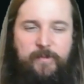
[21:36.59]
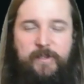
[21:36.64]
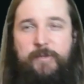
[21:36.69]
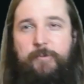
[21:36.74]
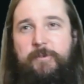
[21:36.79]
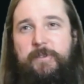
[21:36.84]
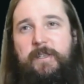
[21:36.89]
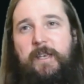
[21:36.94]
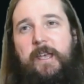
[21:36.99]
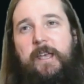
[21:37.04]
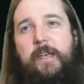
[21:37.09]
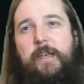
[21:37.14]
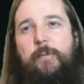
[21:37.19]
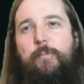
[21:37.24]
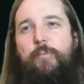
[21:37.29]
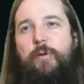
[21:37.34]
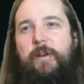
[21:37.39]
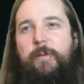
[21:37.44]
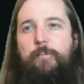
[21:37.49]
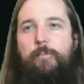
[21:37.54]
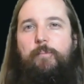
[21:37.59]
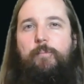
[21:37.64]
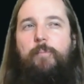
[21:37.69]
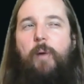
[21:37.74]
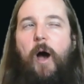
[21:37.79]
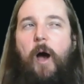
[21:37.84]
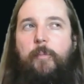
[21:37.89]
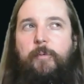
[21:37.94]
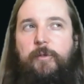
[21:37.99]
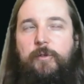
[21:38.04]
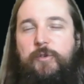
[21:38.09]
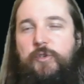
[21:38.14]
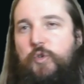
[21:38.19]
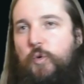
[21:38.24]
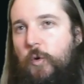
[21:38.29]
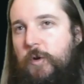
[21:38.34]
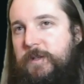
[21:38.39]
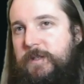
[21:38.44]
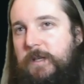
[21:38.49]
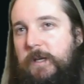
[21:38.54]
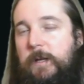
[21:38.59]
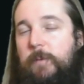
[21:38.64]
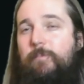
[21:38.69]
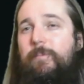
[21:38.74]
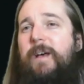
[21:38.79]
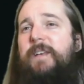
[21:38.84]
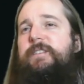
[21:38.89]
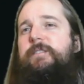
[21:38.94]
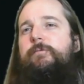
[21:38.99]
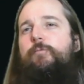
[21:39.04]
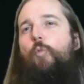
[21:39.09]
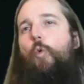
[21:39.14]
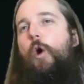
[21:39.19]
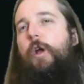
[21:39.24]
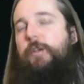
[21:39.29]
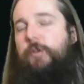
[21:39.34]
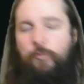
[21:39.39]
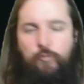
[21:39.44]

This one's a pretty popular choice in best of 1.